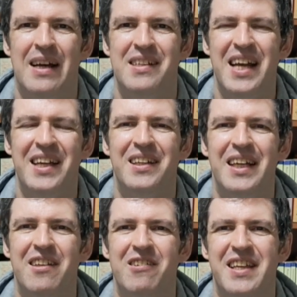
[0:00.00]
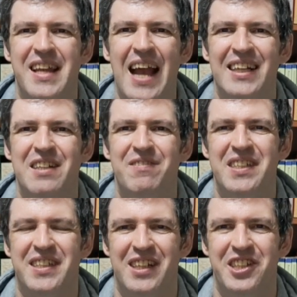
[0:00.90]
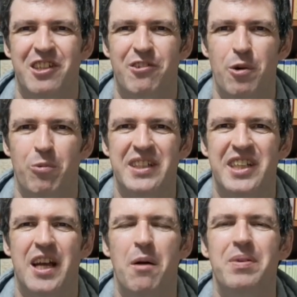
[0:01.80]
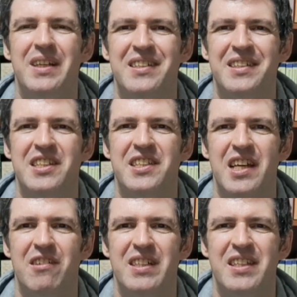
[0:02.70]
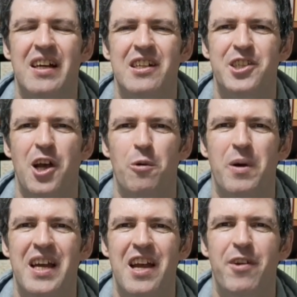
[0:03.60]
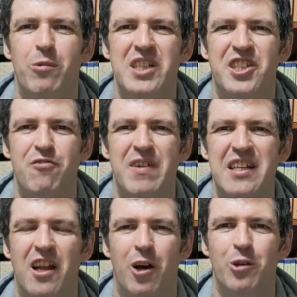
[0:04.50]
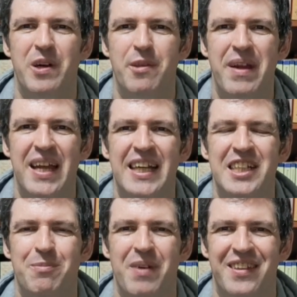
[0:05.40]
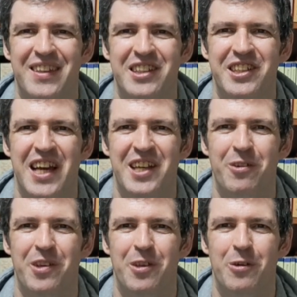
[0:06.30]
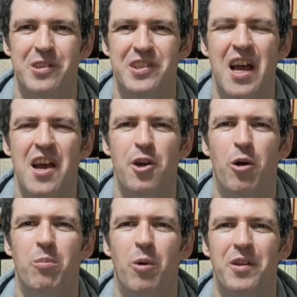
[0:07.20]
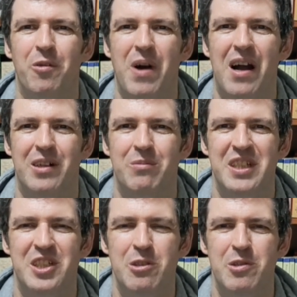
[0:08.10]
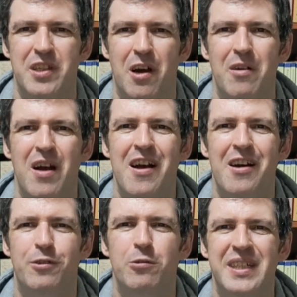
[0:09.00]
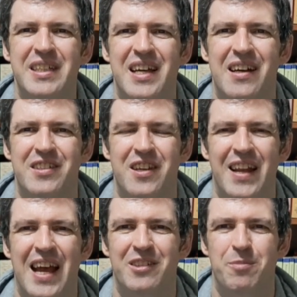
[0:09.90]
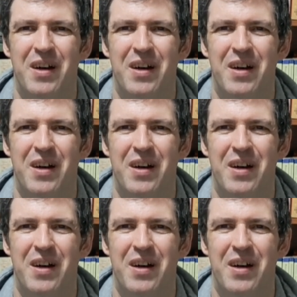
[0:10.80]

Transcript: Secondly, there is an active discussion group which accompanies this series, so if you wish to read along with me each month and share your thoughts, you're more than welcome to do so. Full details on how to